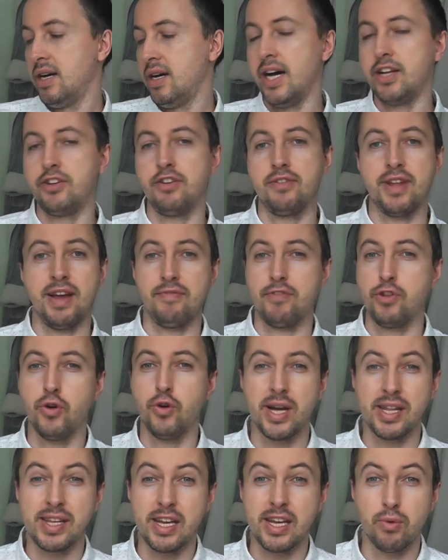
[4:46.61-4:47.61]
I just have no
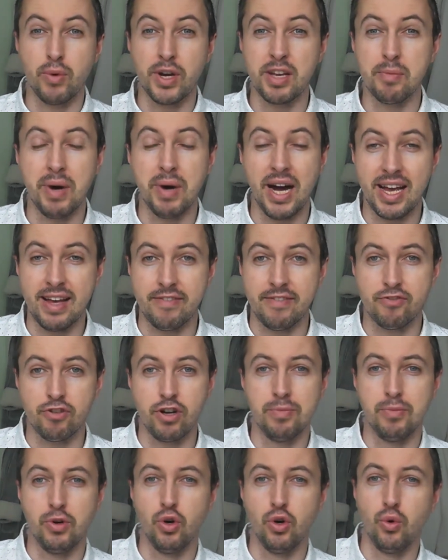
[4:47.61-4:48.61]
idea where you buy it
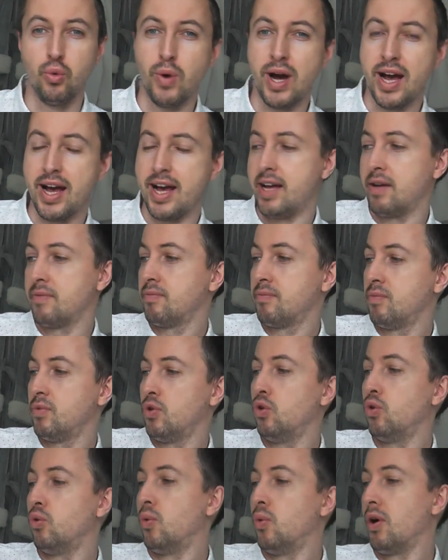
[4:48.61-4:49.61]
from or where
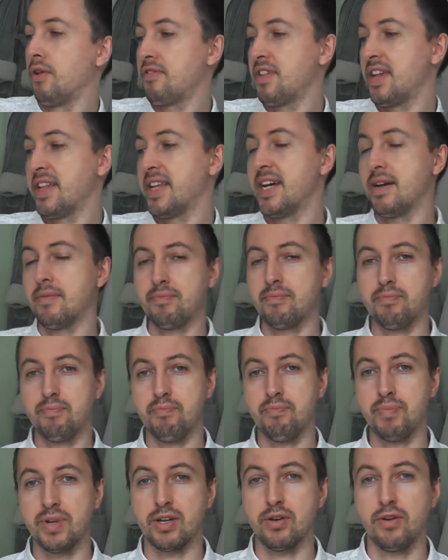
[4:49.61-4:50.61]
or what's in it
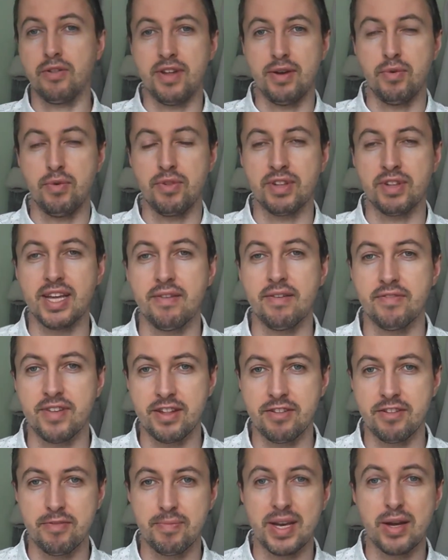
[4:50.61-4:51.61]
because it was
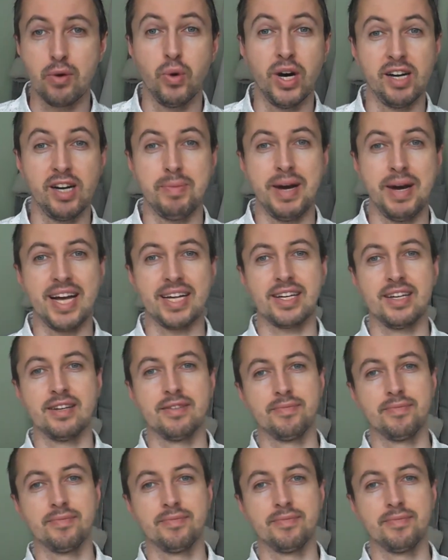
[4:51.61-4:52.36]
gifted to me a while back